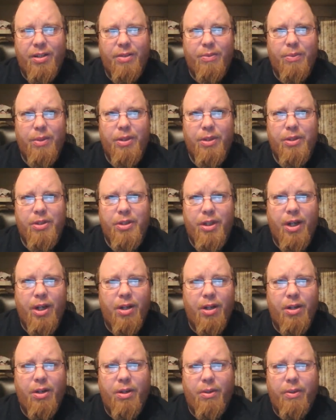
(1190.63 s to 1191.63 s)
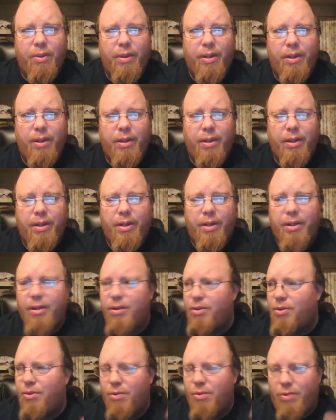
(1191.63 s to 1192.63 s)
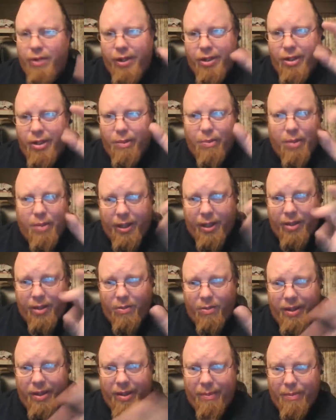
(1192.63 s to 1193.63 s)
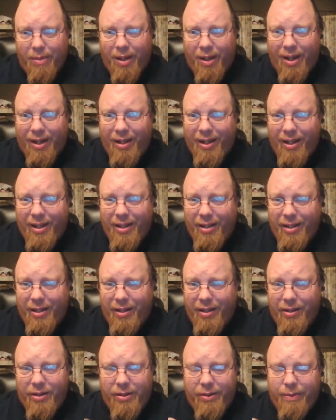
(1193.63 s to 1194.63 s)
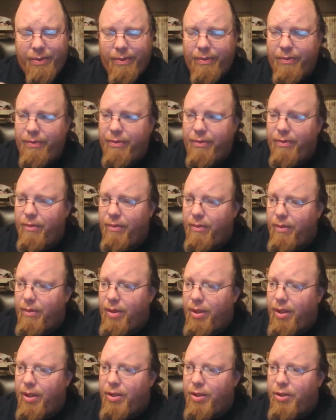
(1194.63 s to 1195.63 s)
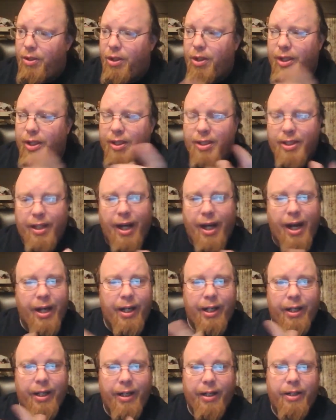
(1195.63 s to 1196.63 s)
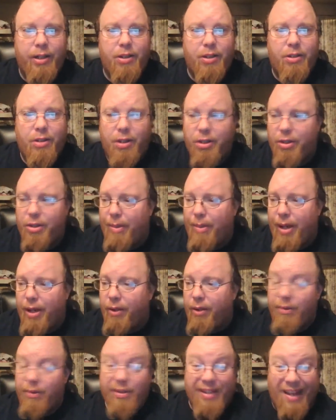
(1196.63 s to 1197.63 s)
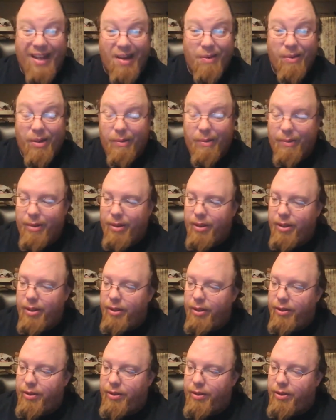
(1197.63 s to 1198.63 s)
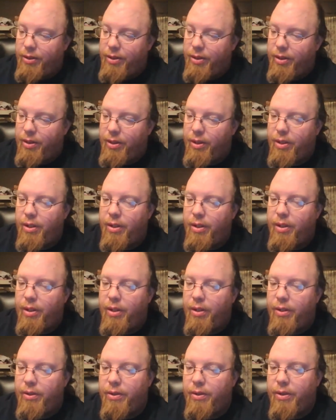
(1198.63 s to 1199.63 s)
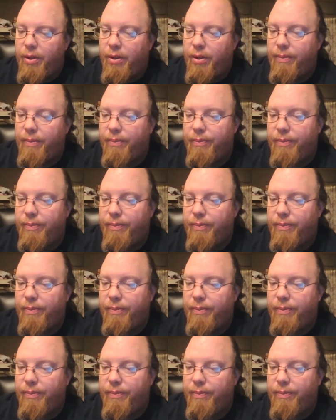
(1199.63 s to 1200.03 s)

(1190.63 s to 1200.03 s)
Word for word: with a CR code, those little crazy black and white blocky things, so you can scan it and get an instruction manual. That would have been nice. So.